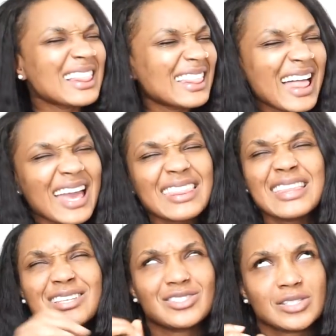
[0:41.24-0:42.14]
like
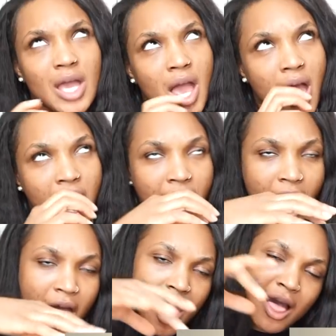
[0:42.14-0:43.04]
the
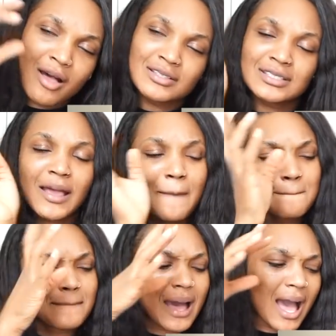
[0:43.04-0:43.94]
shadow
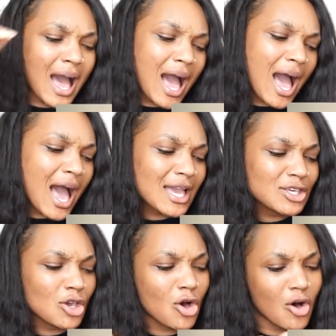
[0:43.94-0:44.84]
that's by
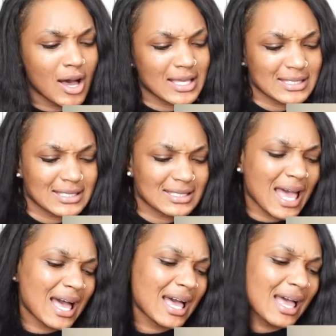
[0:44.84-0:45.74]
your
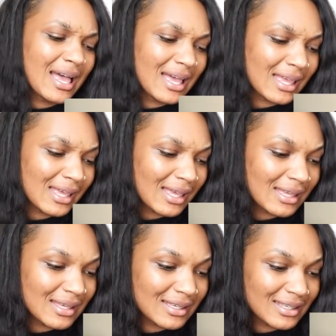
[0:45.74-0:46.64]

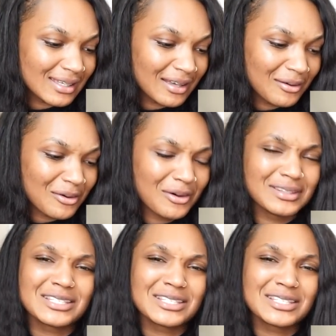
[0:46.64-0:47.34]
side. Oh,